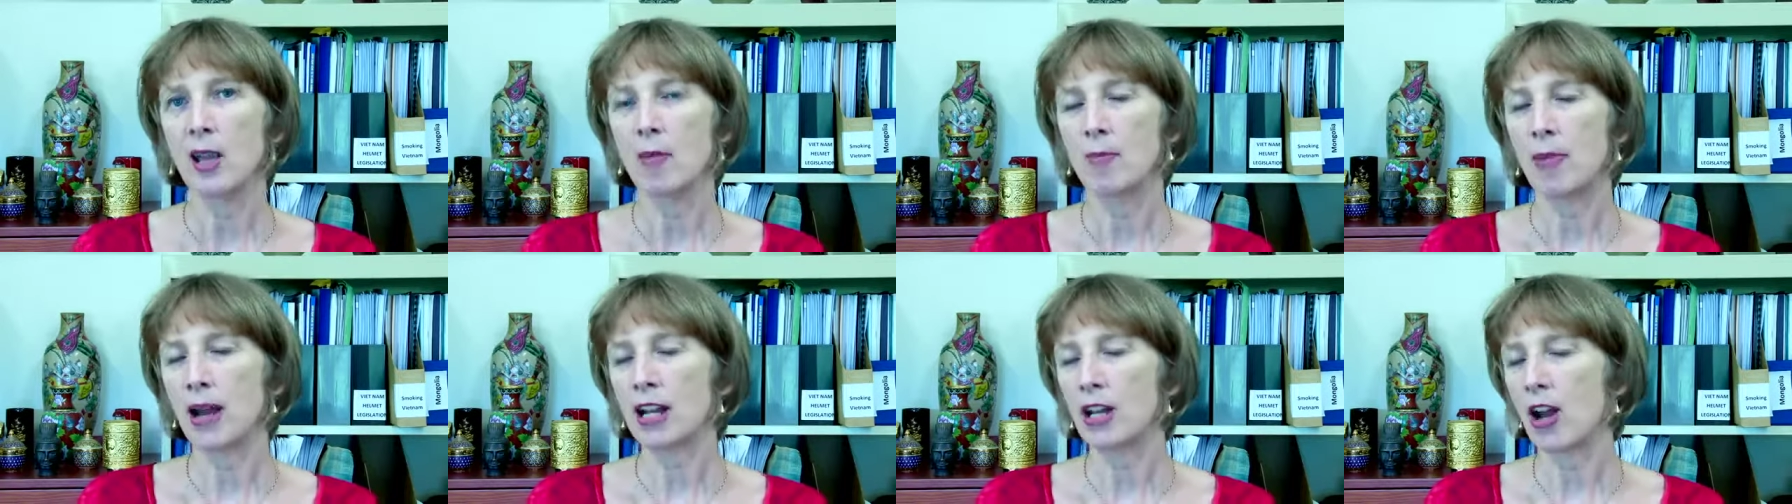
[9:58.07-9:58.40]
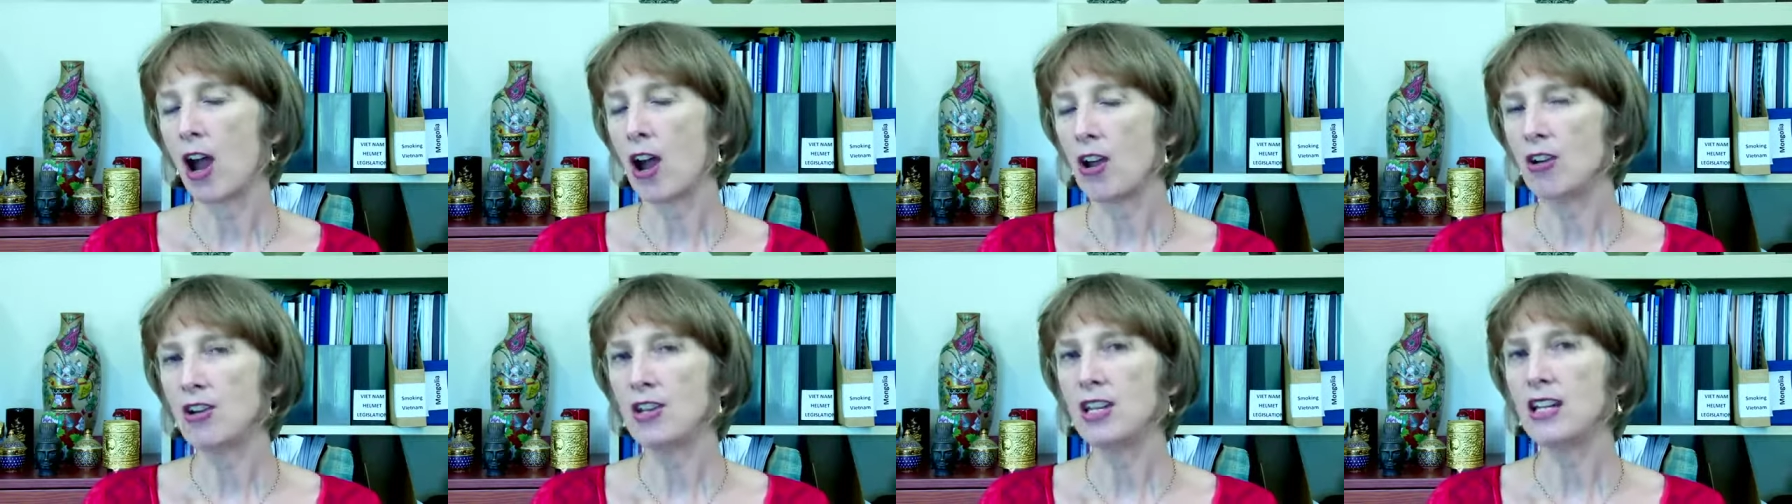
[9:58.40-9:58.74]
but
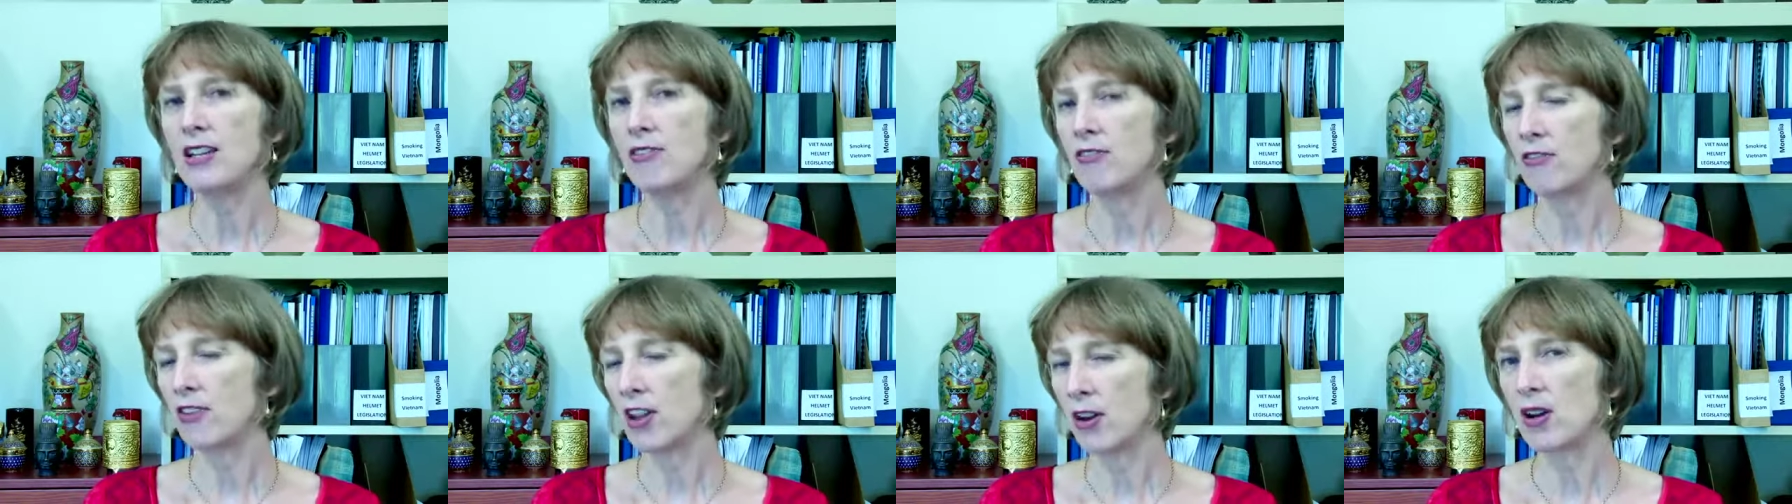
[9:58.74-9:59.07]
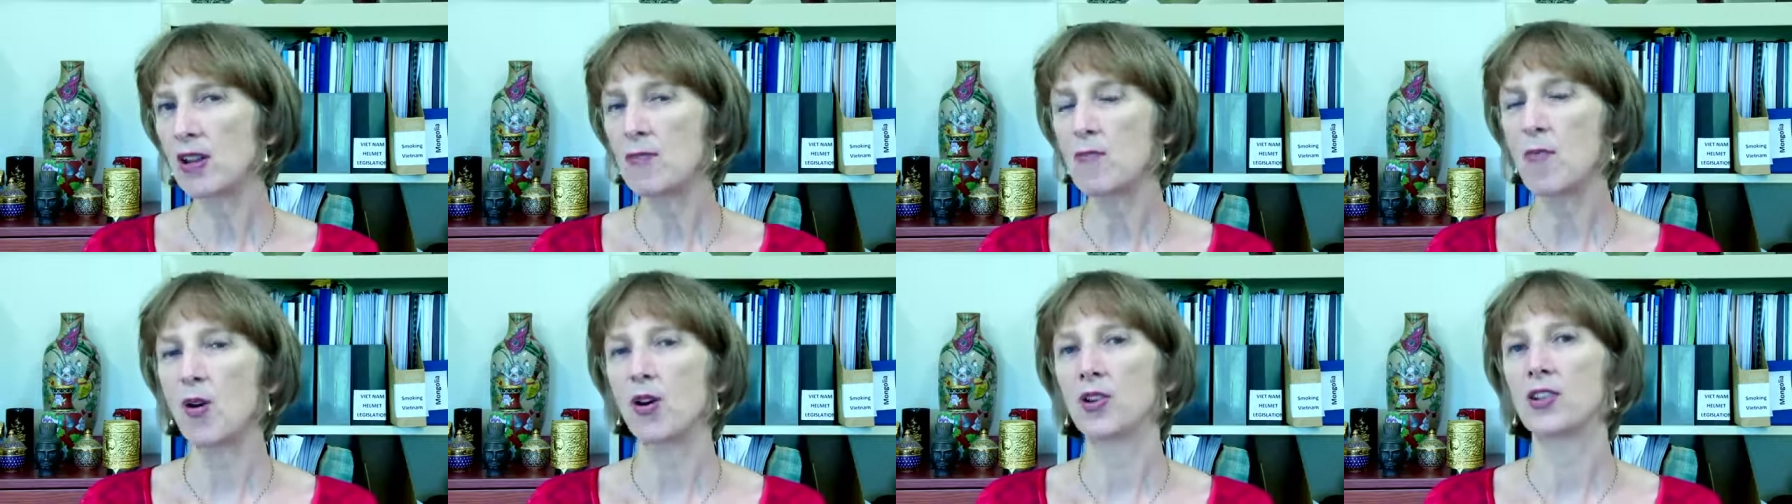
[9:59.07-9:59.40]
only
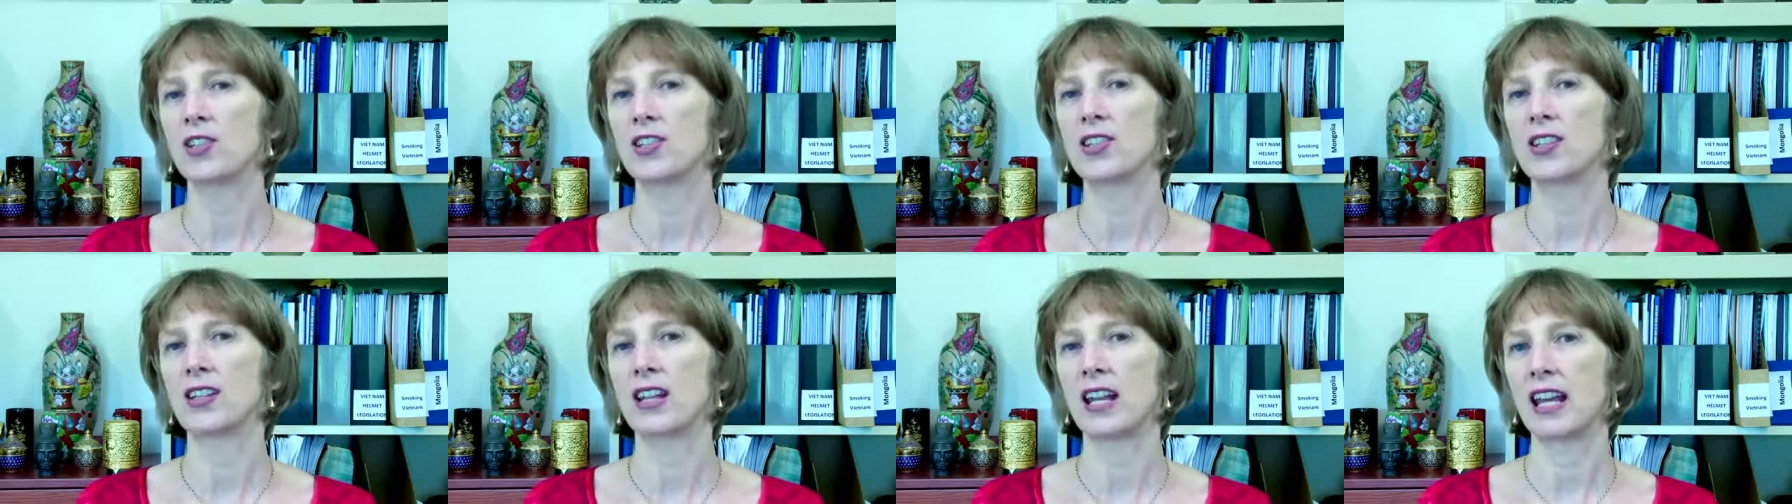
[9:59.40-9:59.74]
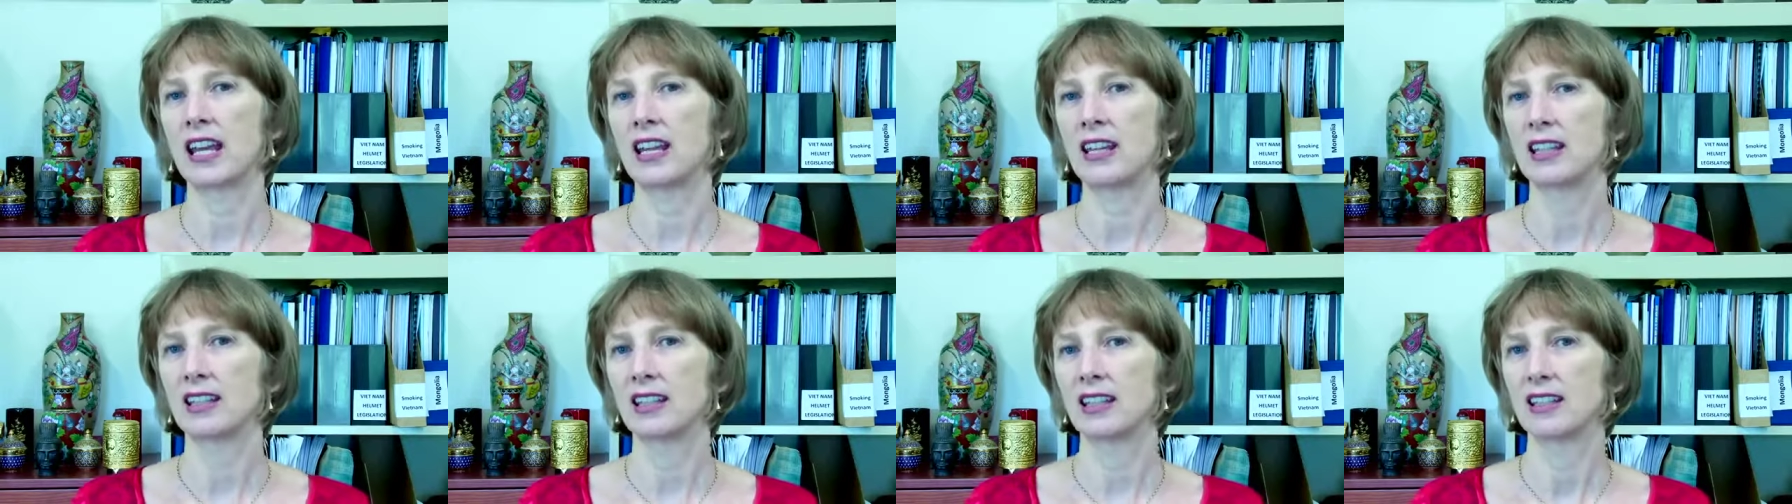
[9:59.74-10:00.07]
very modestly.